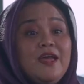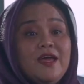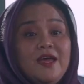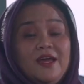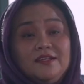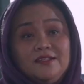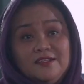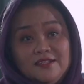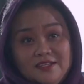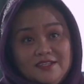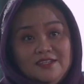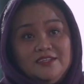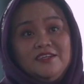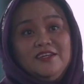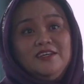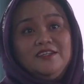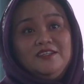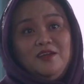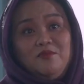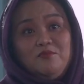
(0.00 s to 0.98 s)
And the
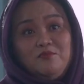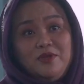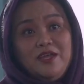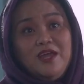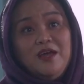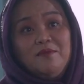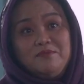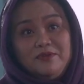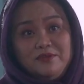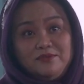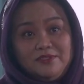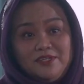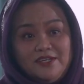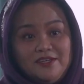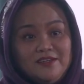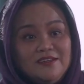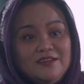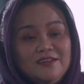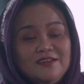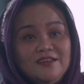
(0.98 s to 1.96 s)
career that we are
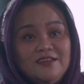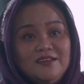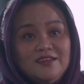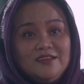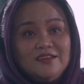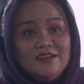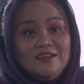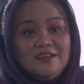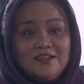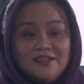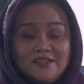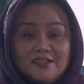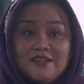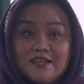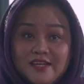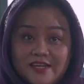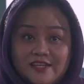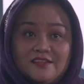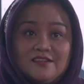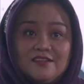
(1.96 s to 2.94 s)
building
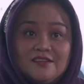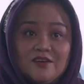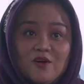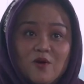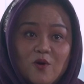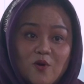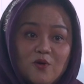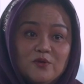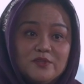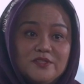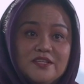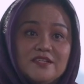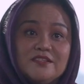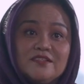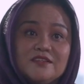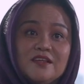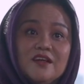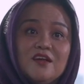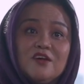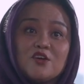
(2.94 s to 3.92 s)
needs all
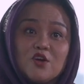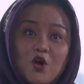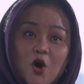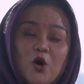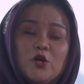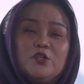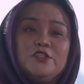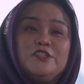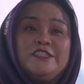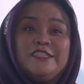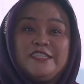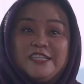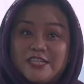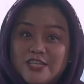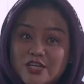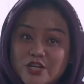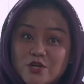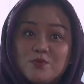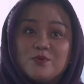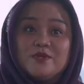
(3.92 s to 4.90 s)
this
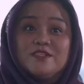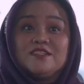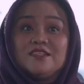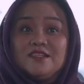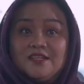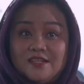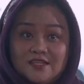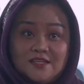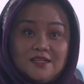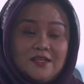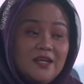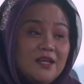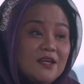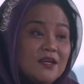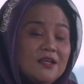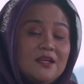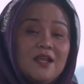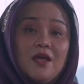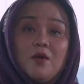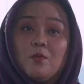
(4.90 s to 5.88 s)
continuous learning,
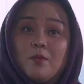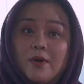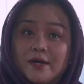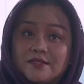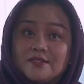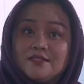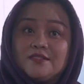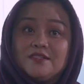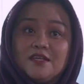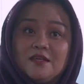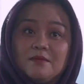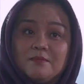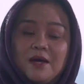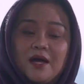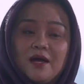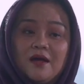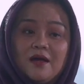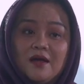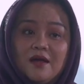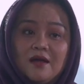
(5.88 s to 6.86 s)
like what
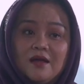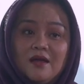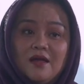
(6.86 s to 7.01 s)
CGMA